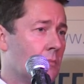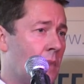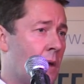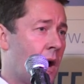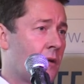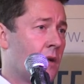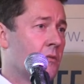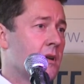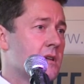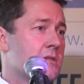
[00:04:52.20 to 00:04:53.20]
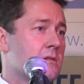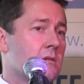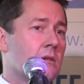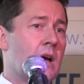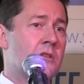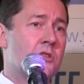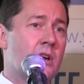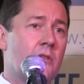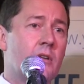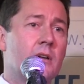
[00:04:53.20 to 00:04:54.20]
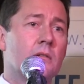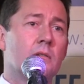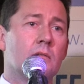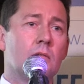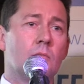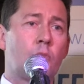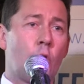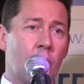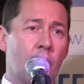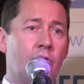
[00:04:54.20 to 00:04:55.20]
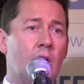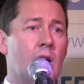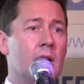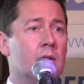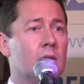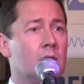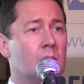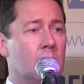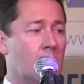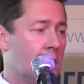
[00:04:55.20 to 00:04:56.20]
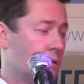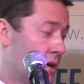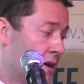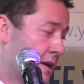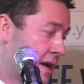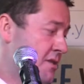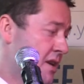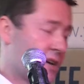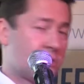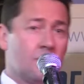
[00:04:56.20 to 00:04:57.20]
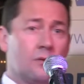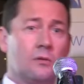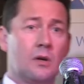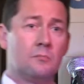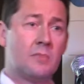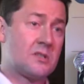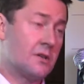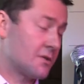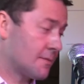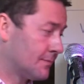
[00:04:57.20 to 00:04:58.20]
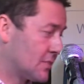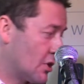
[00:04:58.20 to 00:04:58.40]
My background is engineering, product design, and international business.